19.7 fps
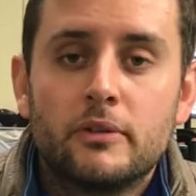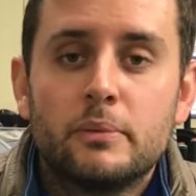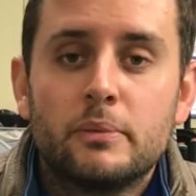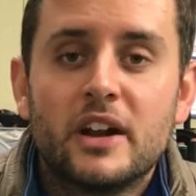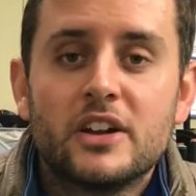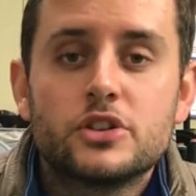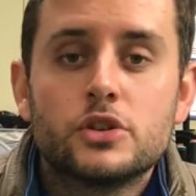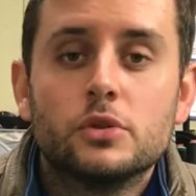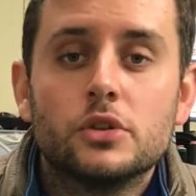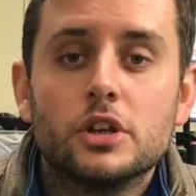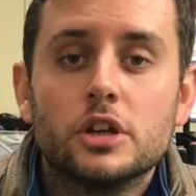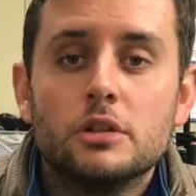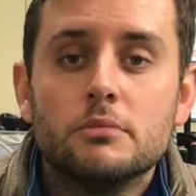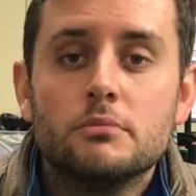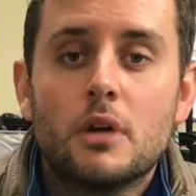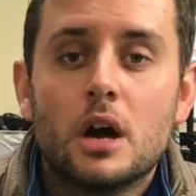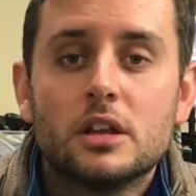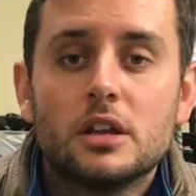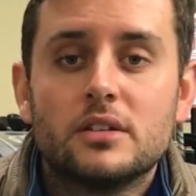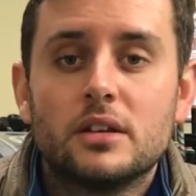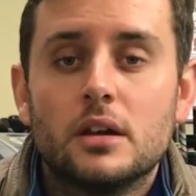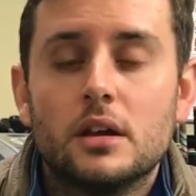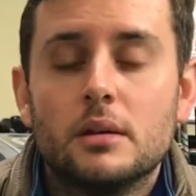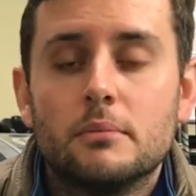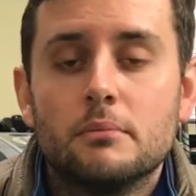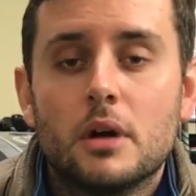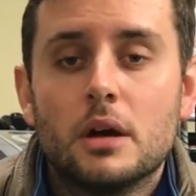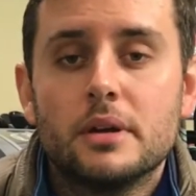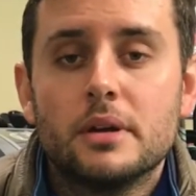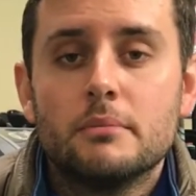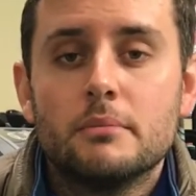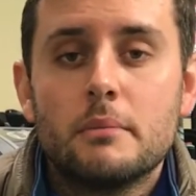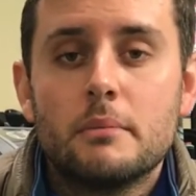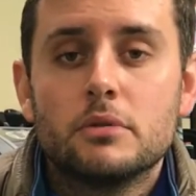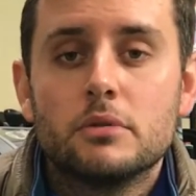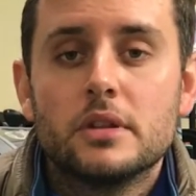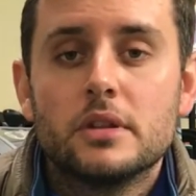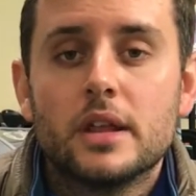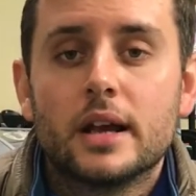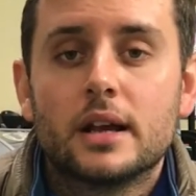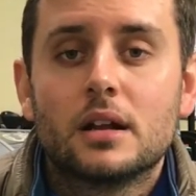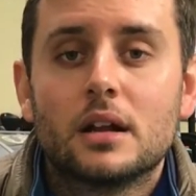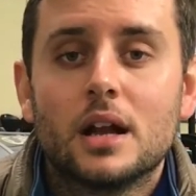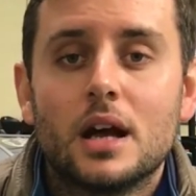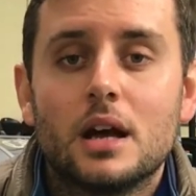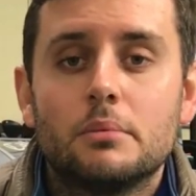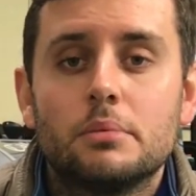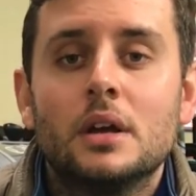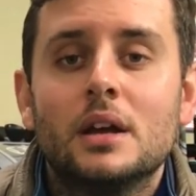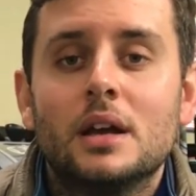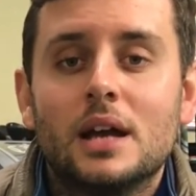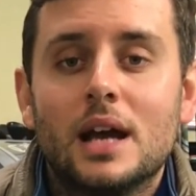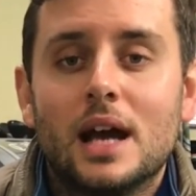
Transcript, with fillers: professional that you might uh, might be a member of their club.